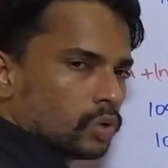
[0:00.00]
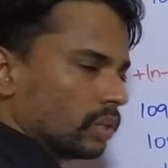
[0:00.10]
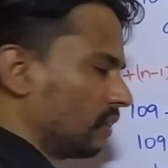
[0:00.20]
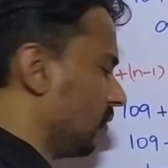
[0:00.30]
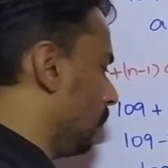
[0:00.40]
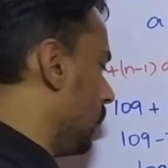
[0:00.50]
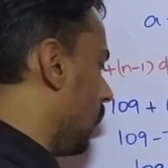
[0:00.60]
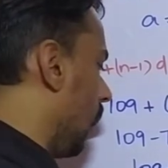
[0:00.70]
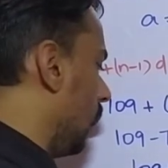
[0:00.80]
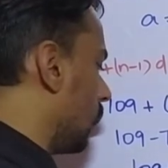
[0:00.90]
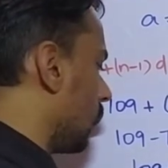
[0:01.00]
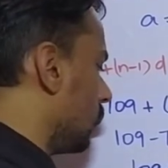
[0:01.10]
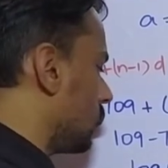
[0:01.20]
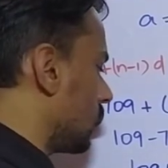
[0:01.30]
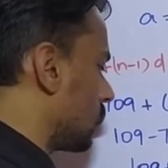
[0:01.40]
So that will be
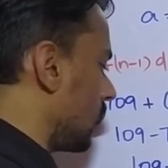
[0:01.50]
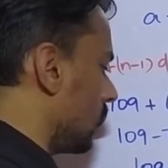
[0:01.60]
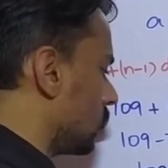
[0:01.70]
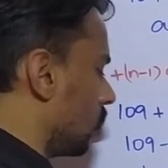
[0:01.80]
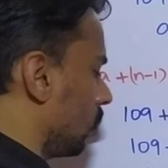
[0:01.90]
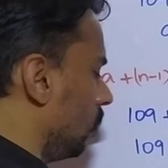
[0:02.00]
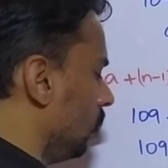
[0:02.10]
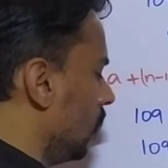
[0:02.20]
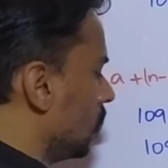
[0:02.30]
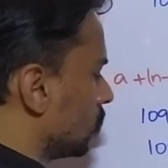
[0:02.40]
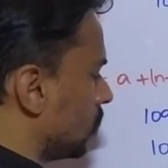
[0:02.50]
116. Is it or not?